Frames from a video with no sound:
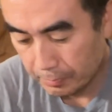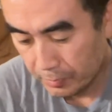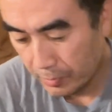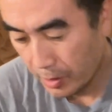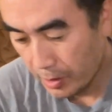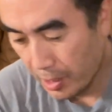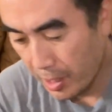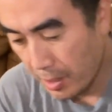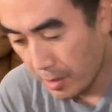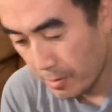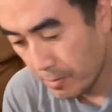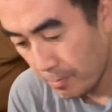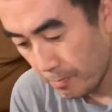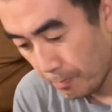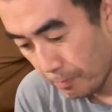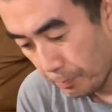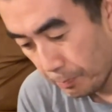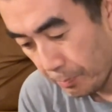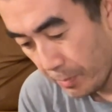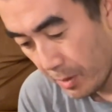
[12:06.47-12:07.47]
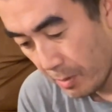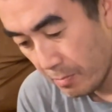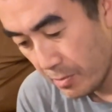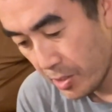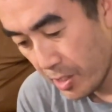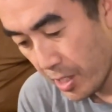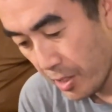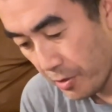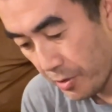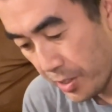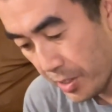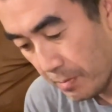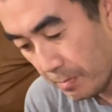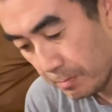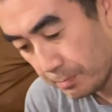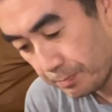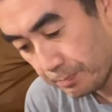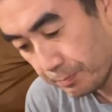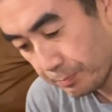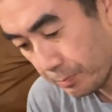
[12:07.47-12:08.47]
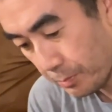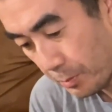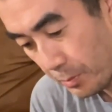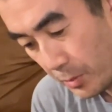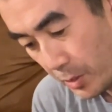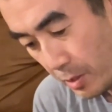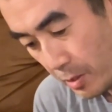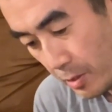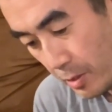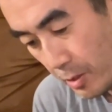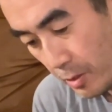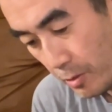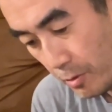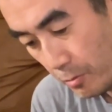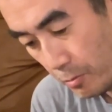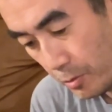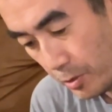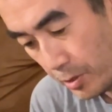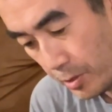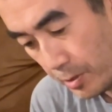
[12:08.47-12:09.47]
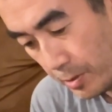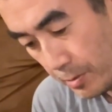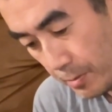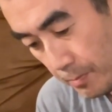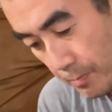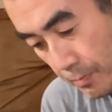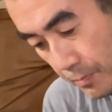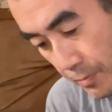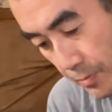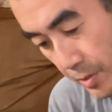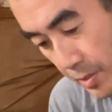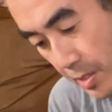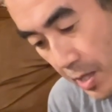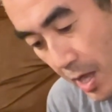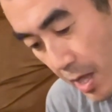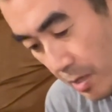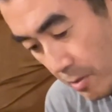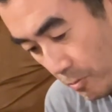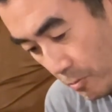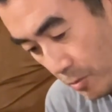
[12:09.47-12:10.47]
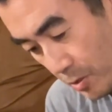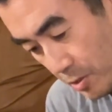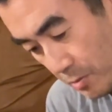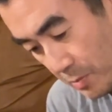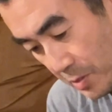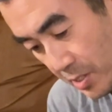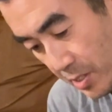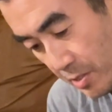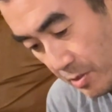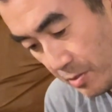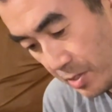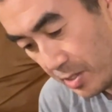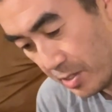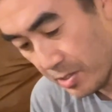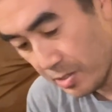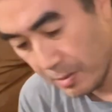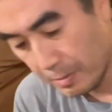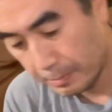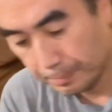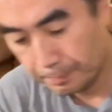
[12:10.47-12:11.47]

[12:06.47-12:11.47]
Again, Miss Carey would not want to be near this.